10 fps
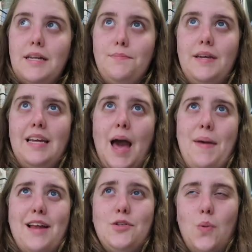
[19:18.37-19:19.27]
meant to be
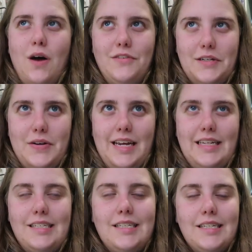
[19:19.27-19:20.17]
about 12
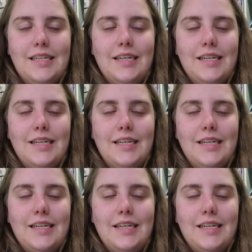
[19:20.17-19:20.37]
degrees.